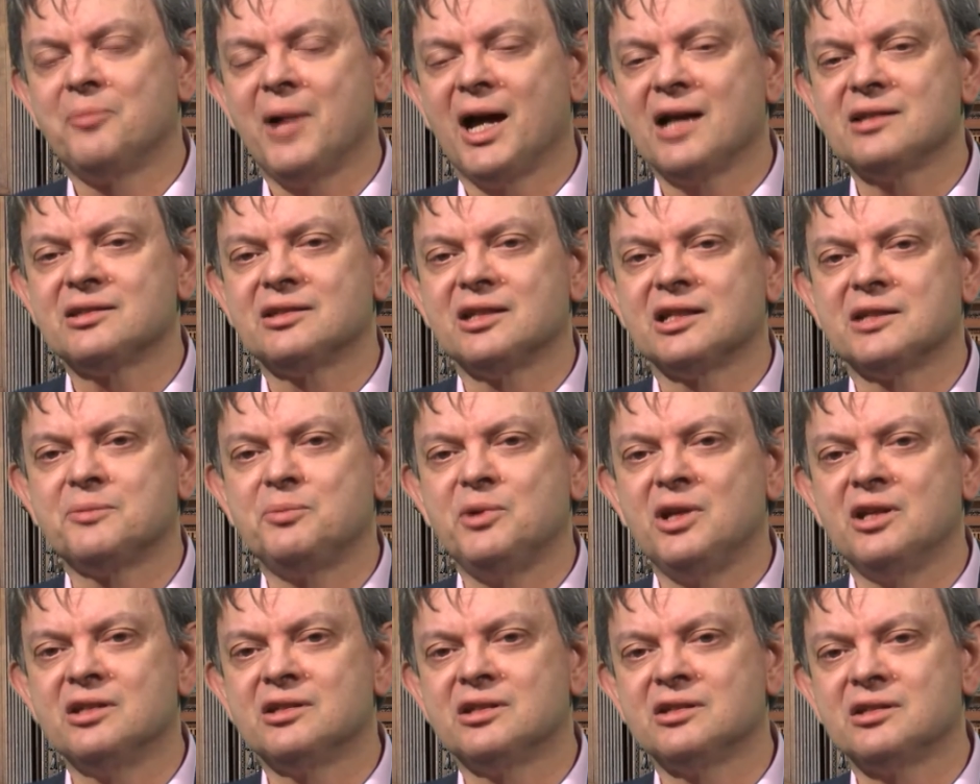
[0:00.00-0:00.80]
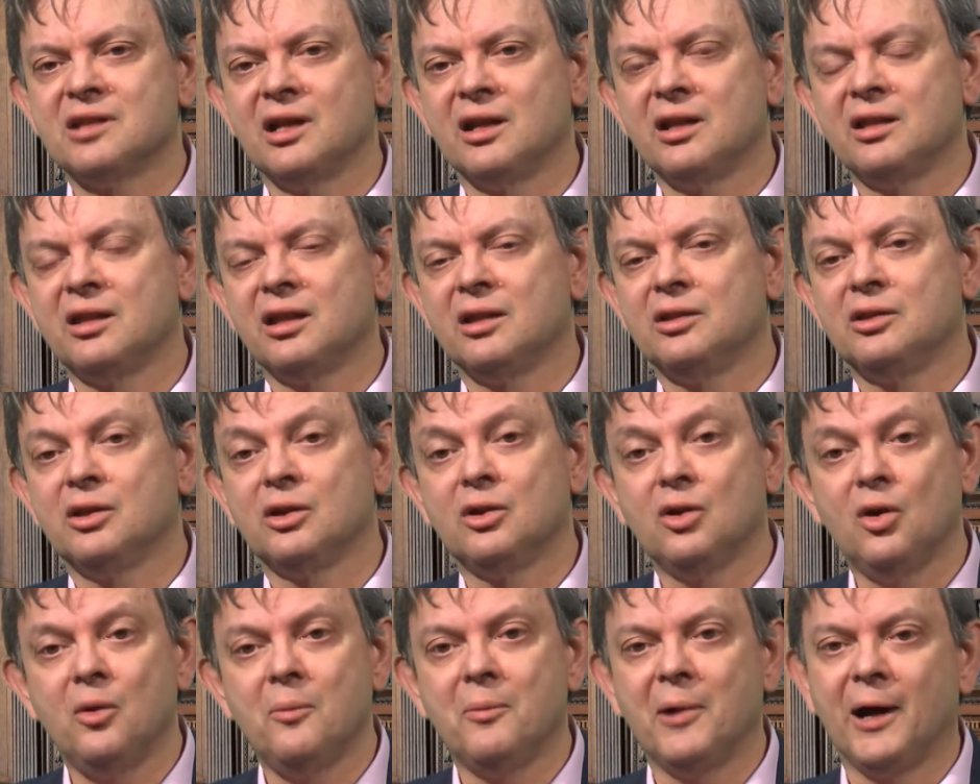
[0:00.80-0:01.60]
past experience is anything to
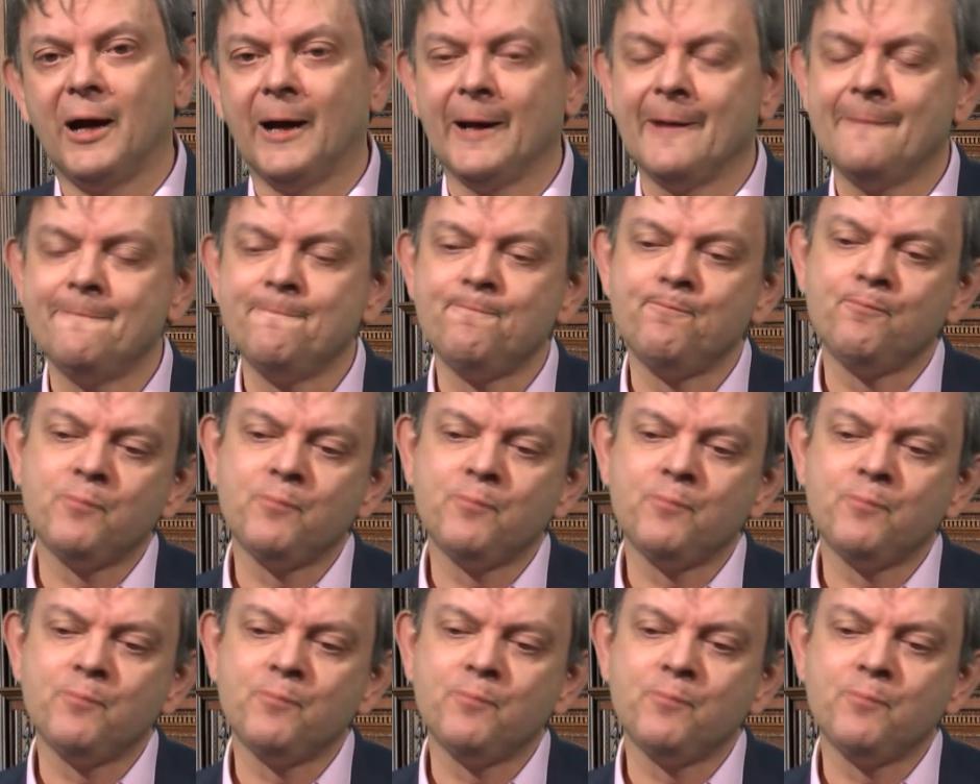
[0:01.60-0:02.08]
go by,